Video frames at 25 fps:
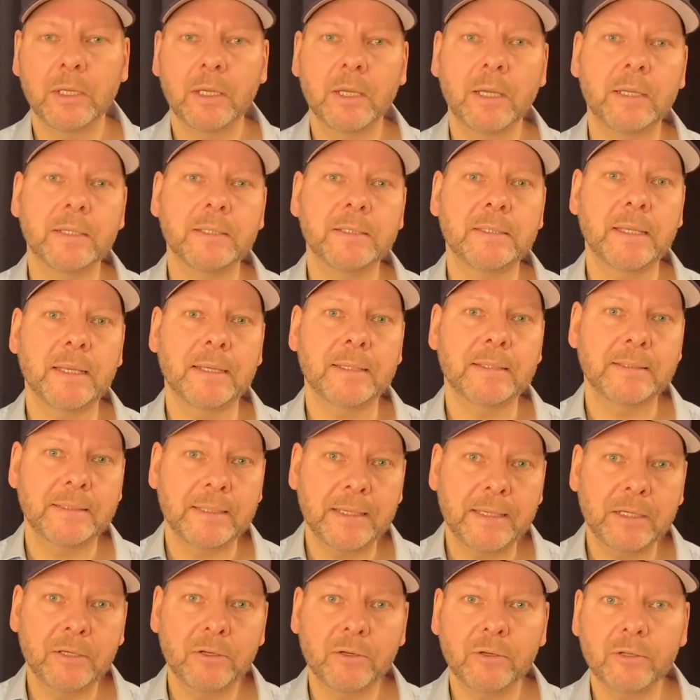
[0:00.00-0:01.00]
and that
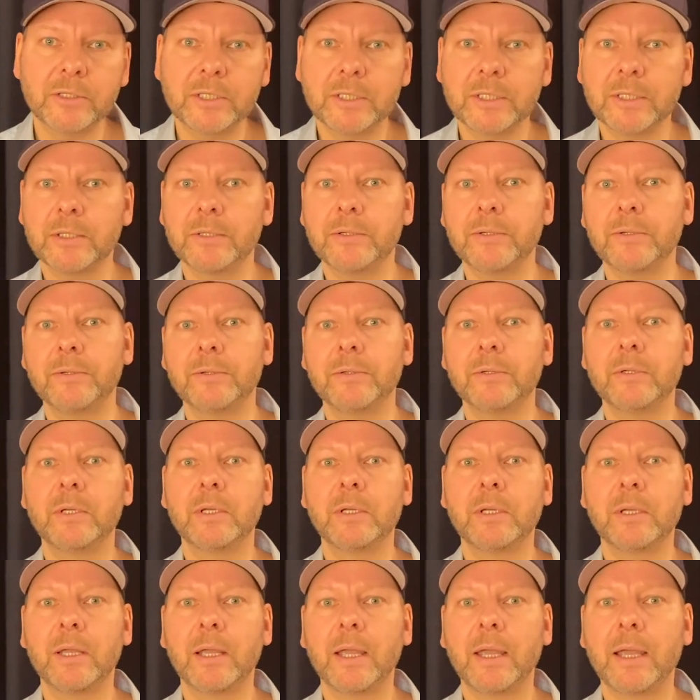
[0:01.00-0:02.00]
they consider
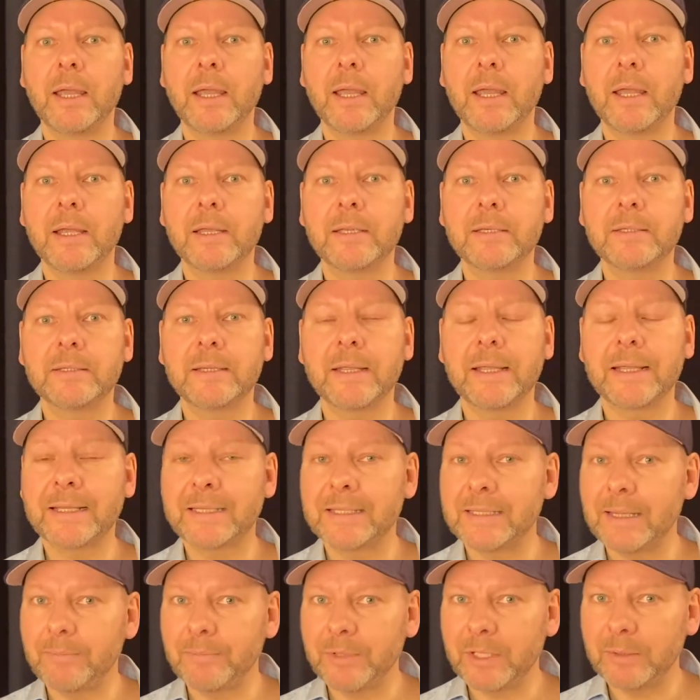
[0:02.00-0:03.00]
as
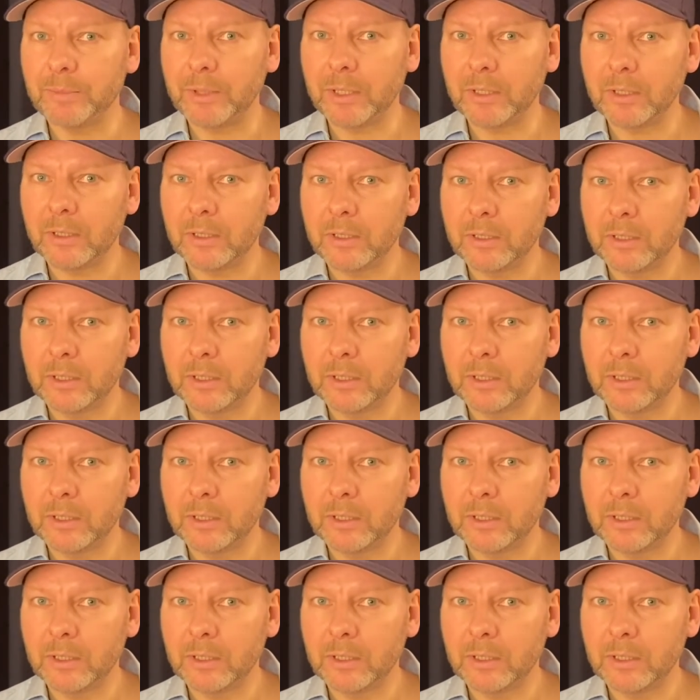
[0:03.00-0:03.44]
acceptable.